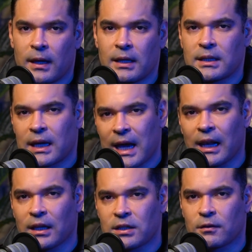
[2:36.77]
It's a
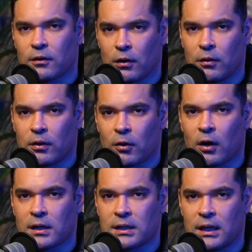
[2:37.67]
catalyst for growth
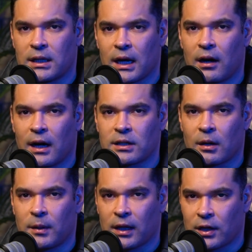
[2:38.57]
across the entire X
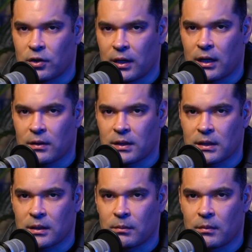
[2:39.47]
R P Ledger
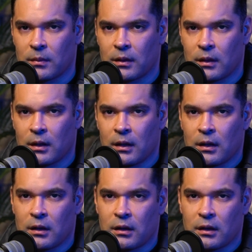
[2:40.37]
ecosystem.
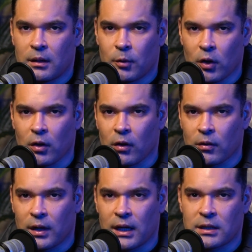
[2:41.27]
The protocol
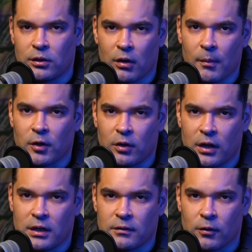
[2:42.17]
creates new
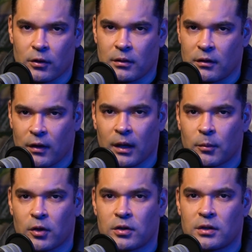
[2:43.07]
opportunities for
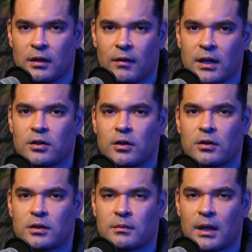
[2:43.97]
developers,
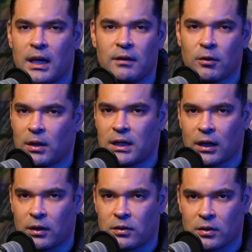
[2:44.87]
investors, and even
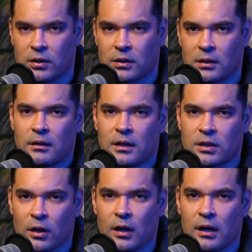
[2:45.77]
retail users. To
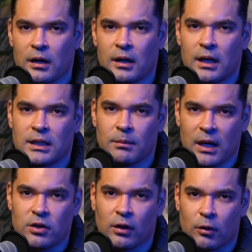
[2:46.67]
start, it's a
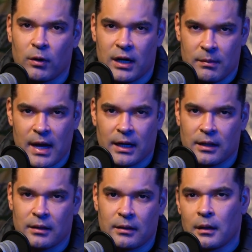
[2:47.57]
major liquidity magnet.